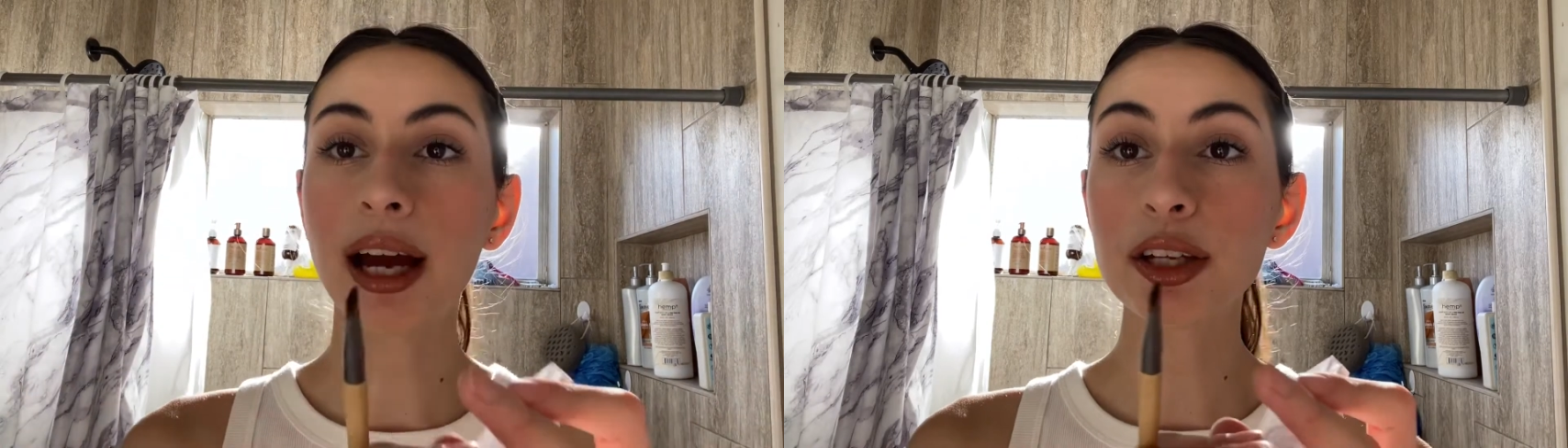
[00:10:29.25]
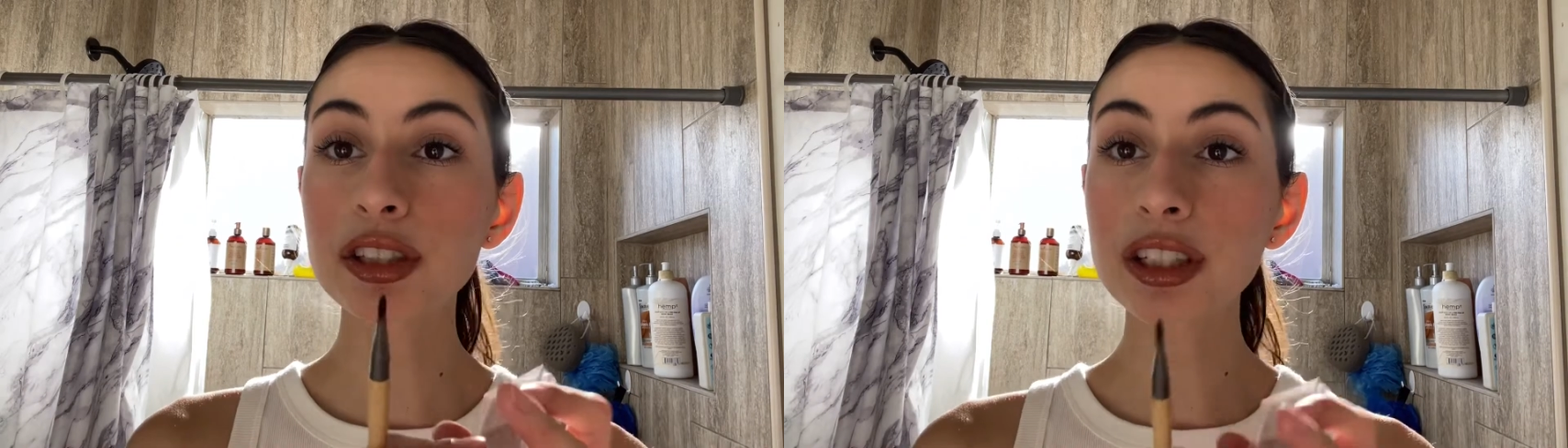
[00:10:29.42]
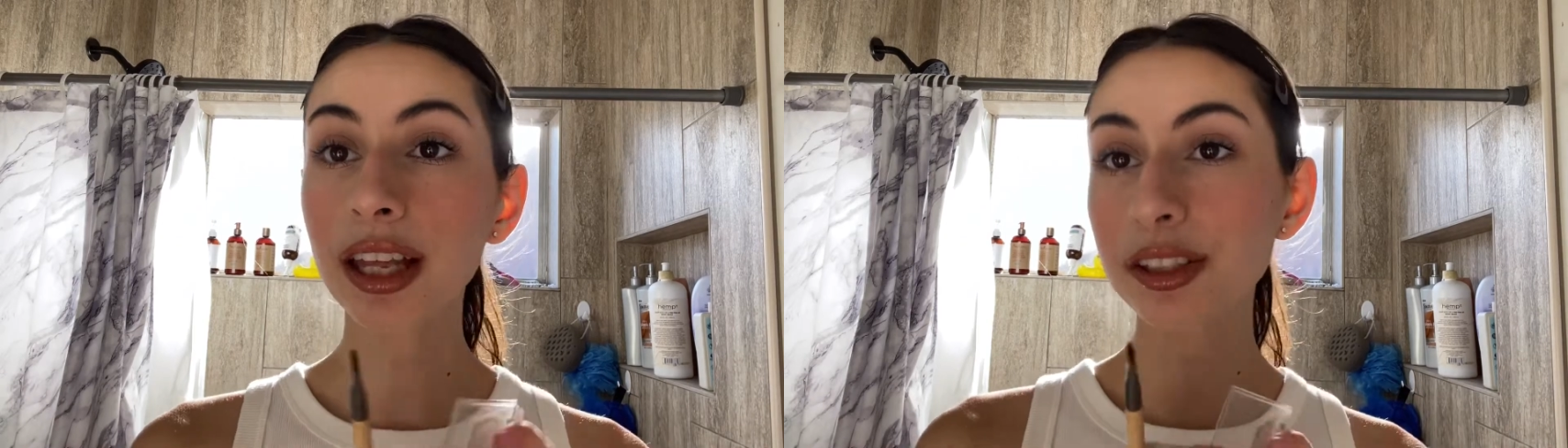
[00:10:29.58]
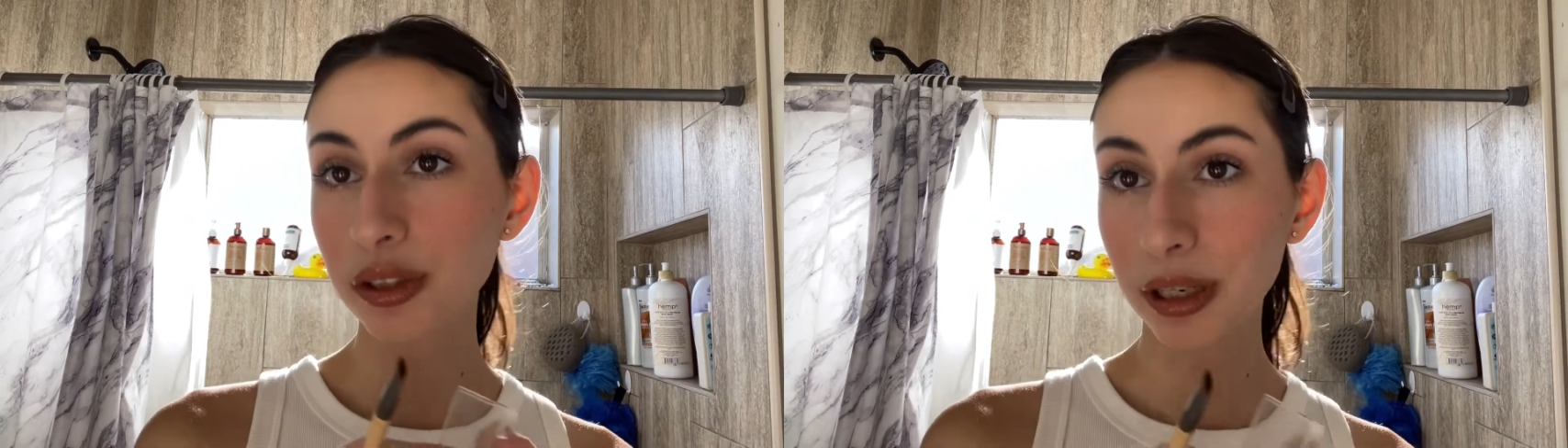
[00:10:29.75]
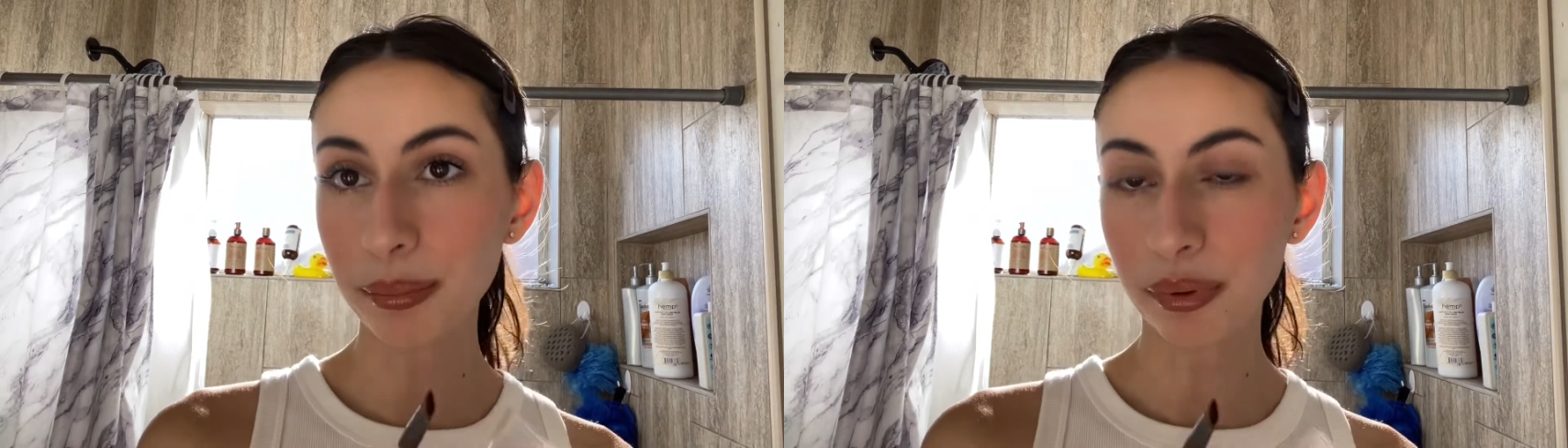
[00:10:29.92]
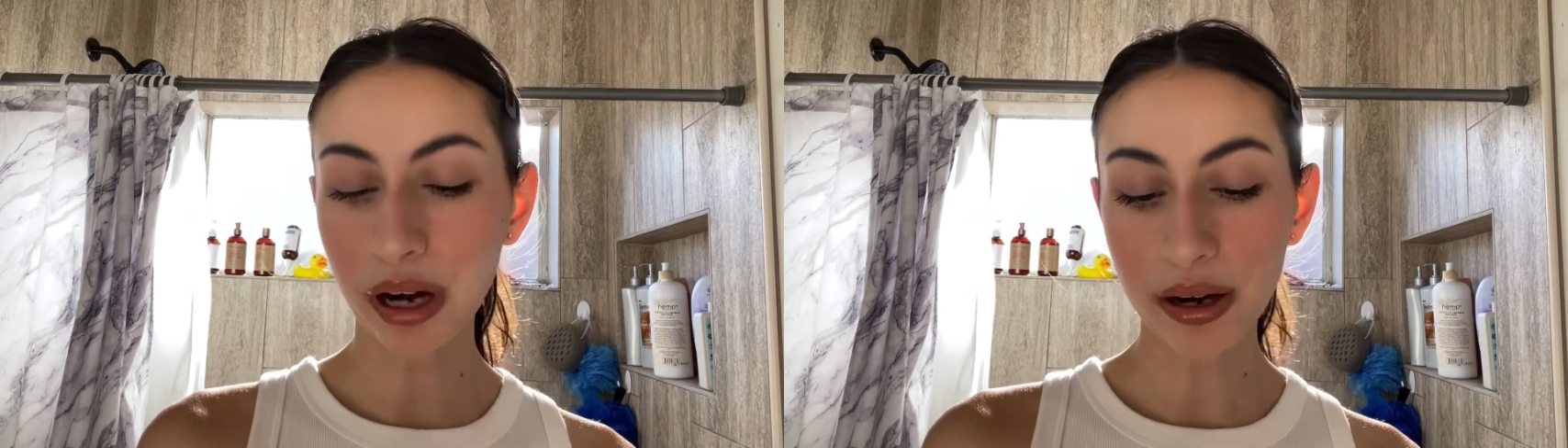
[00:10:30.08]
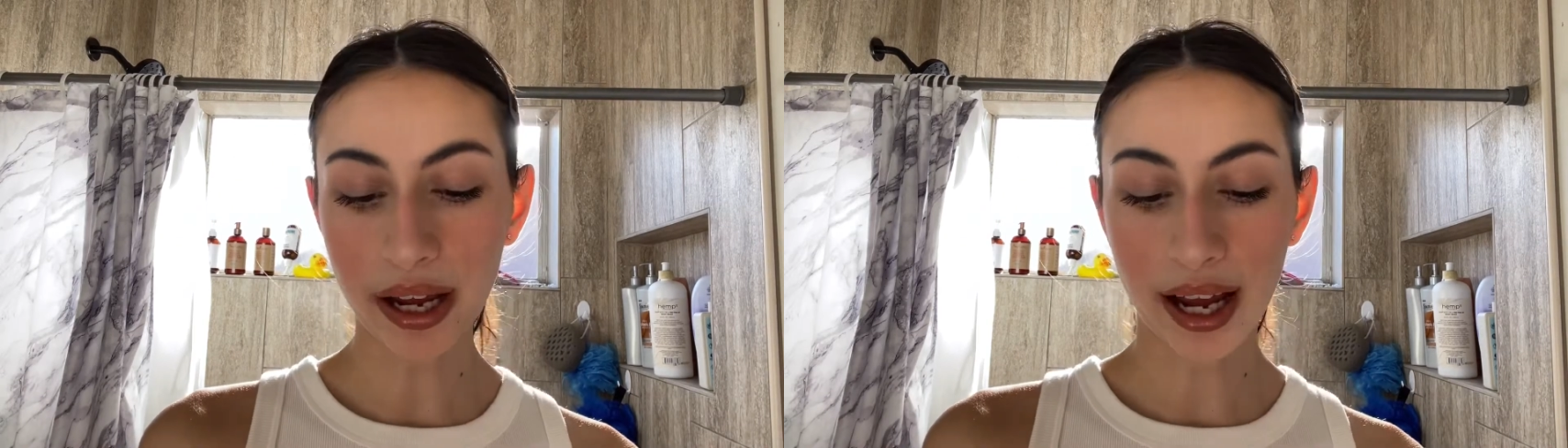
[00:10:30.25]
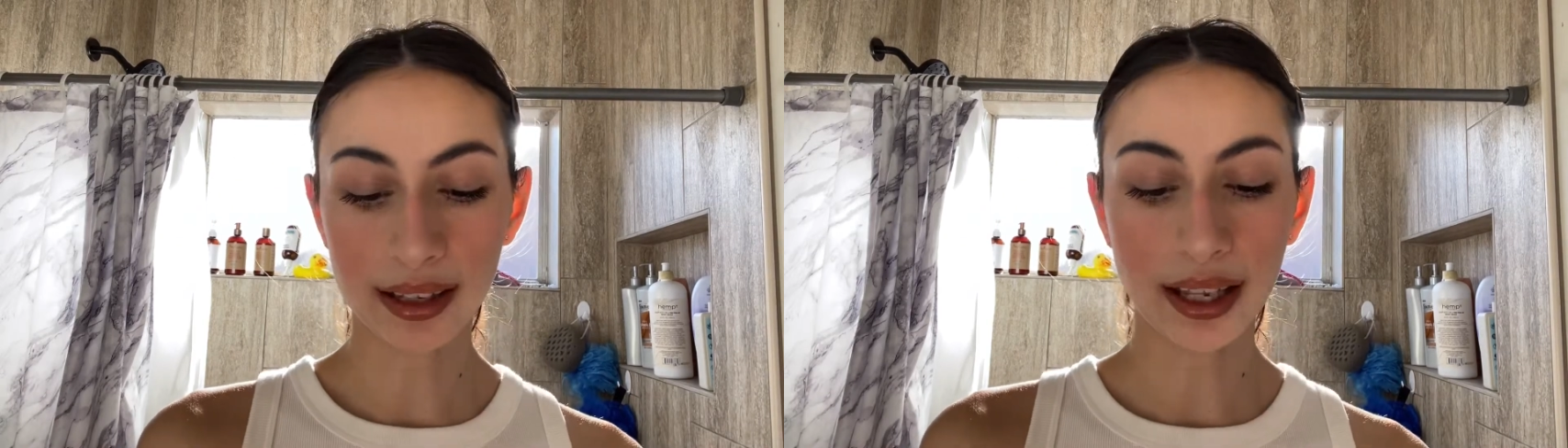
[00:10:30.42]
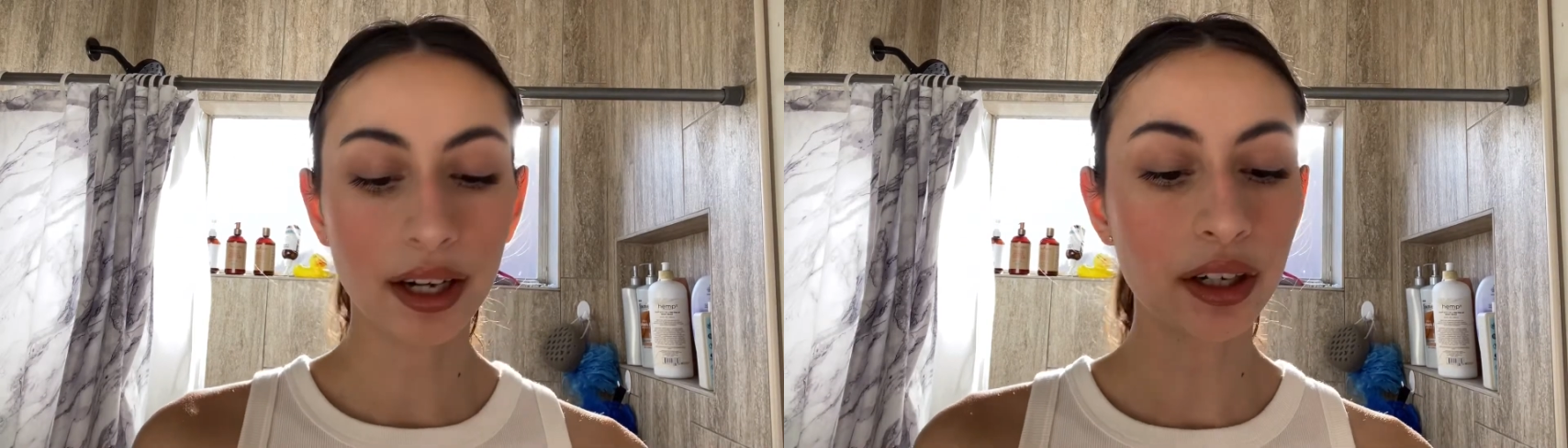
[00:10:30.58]
I usually like doing brown
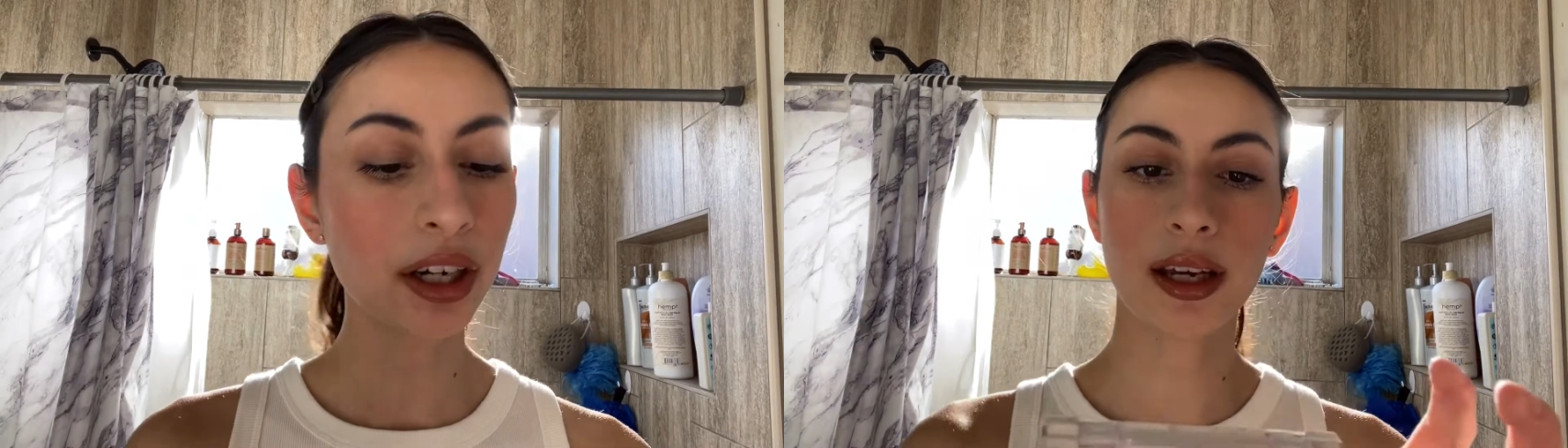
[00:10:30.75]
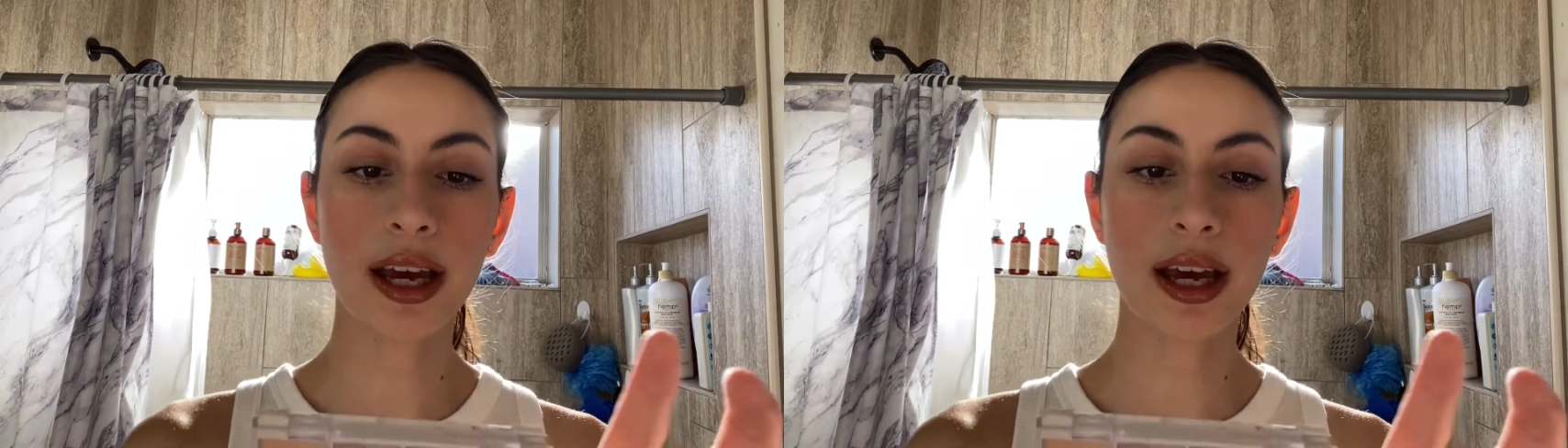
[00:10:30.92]
eyeliner.